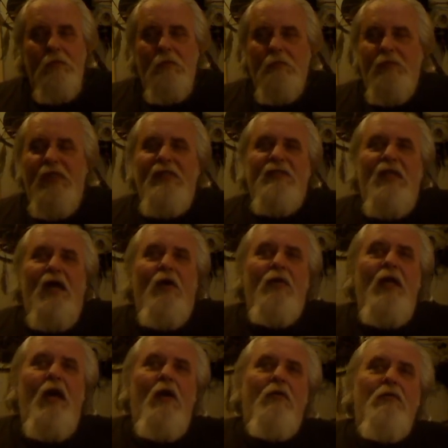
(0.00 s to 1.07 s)
Peace to all
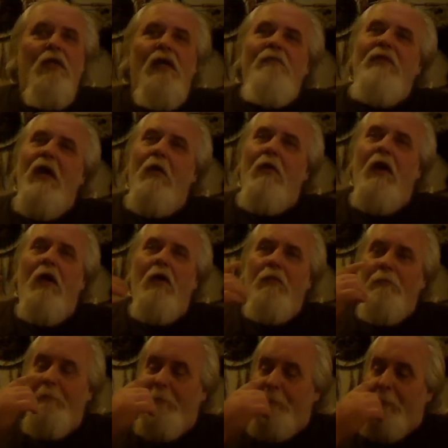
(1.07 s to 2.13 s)
y'all. Love y'all all.
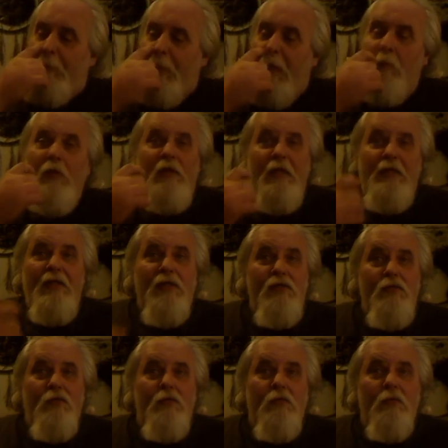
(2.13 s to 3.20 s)
I really
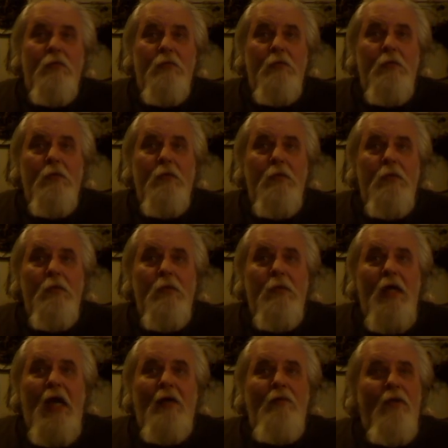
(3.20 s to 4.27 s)
do.
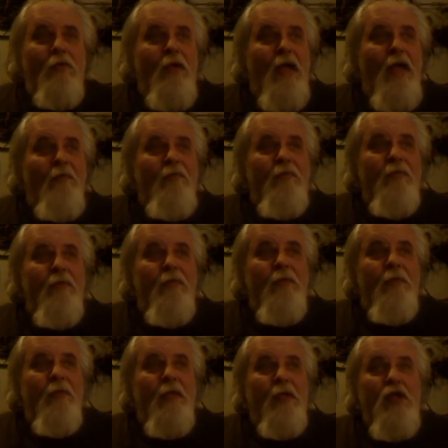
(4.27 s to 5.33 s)
I'd rather have
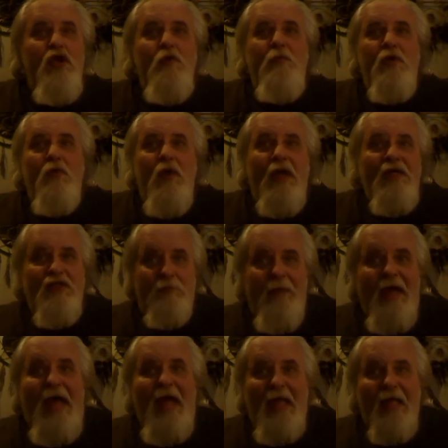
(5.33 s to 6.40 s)
the human race
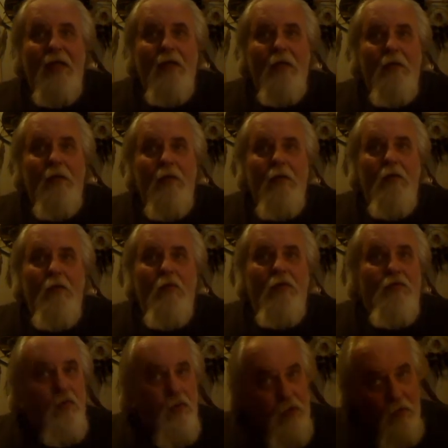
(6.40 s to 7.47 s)
back with
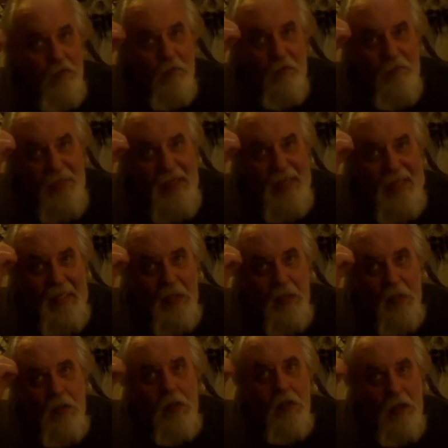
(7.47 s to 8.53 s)
critical think
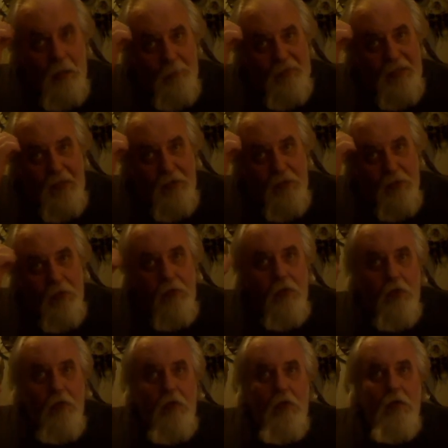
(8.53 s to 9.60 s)
up here,
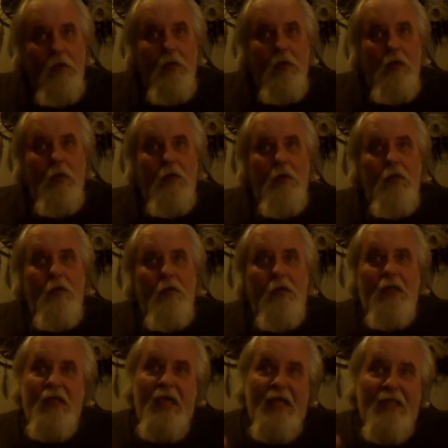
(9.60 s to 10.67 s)

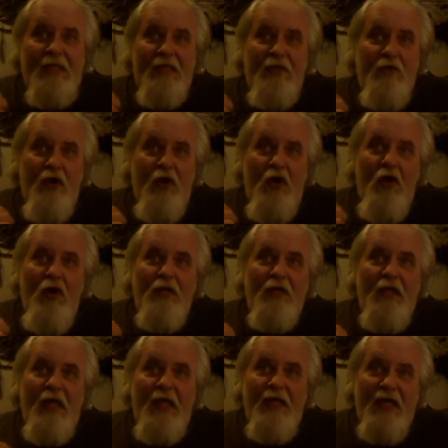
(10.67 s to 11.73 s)
connected to the heart
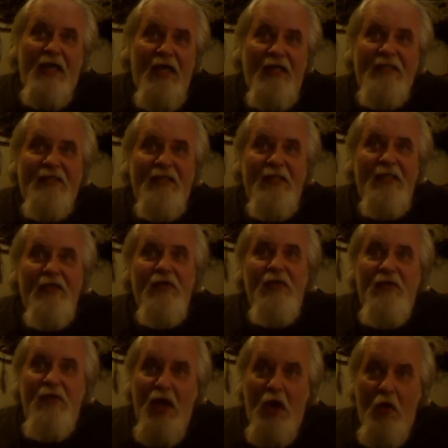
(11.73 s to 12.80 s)
and the gut,
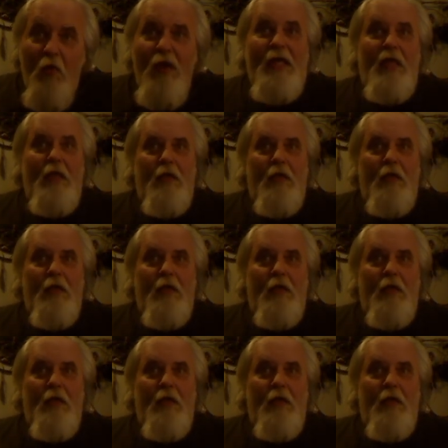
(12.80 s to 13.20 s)
knowing